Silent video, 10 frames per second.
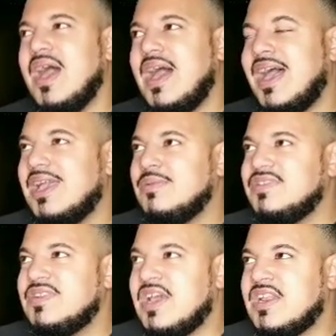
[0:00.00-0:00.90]
I
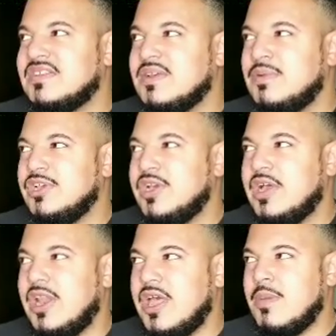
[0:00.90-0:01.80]
was not a W
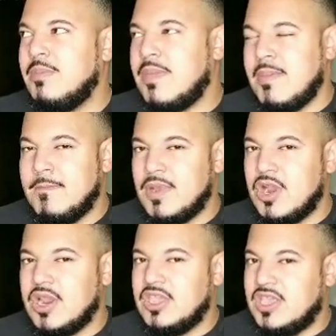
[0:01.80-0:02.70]
Club
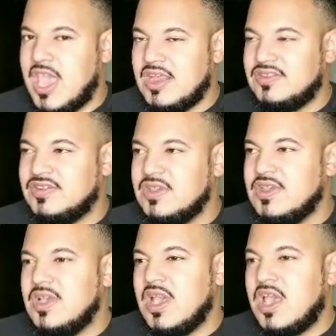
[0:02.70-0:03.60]
member yet.
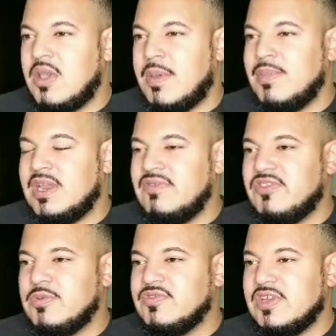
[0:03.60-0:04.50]
I believe
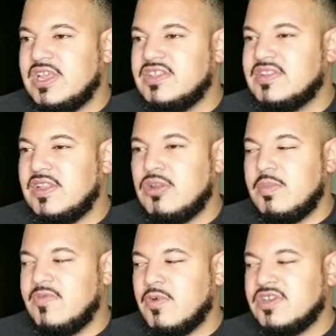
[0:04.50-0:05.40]
she was released a little
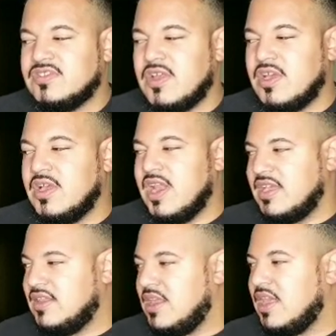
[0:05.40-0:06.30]
before I started
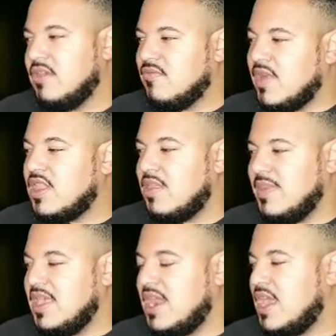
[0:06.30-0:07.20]
collecting, like right in the
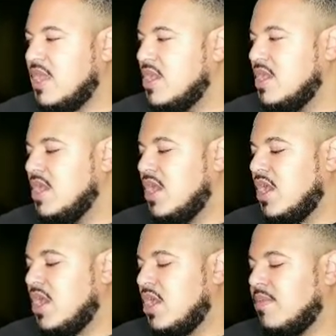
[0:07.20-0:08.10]
beginning.
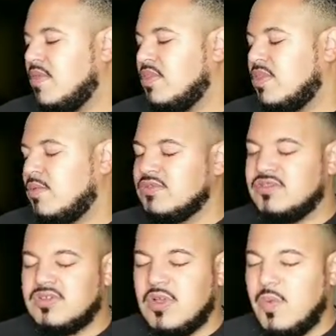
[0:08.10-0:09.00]
And there
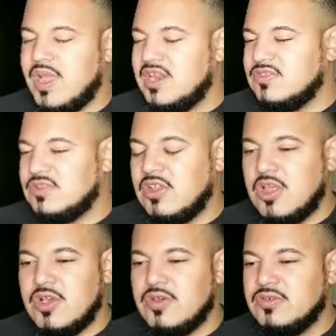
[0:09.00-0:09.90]
was a wait list was
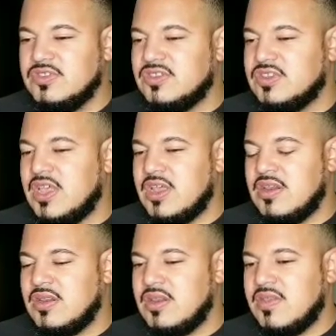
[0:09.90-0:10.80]
closed,
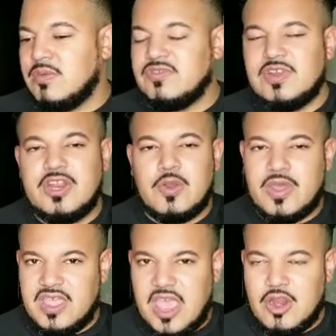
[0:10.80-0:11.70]
and there was really no
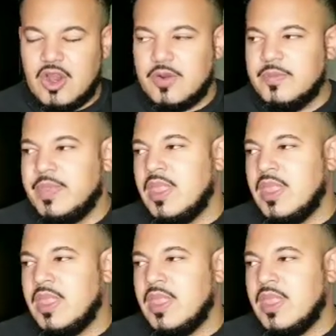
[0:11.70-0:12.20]
way to get her.